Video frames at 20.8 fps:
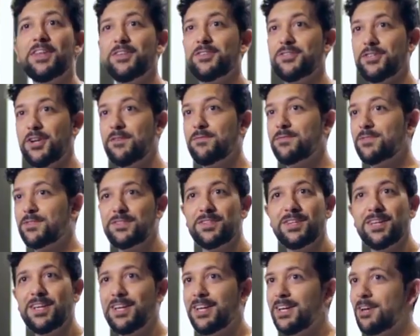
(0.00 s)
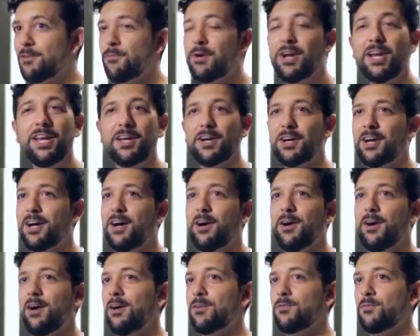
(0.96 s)
deserves really
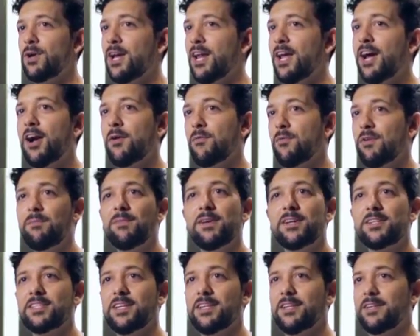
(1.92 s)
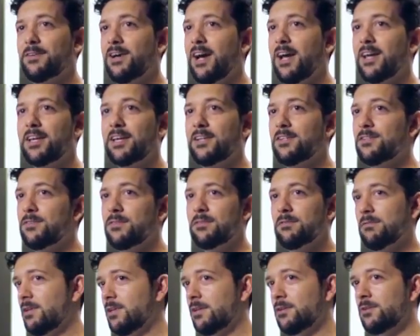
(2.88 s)
a, a really hard remix, and I can
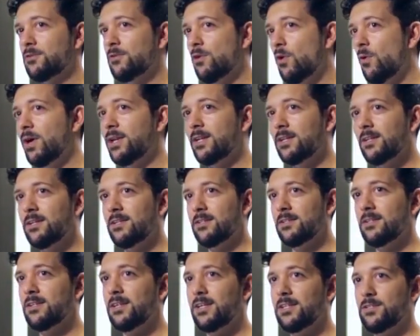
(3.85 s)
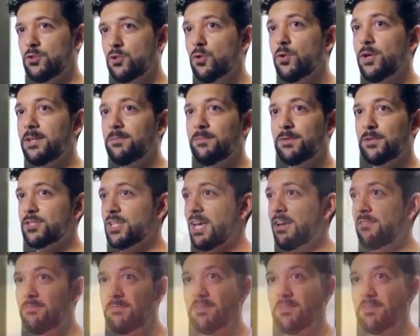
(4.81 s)
really go and, and, and do it because I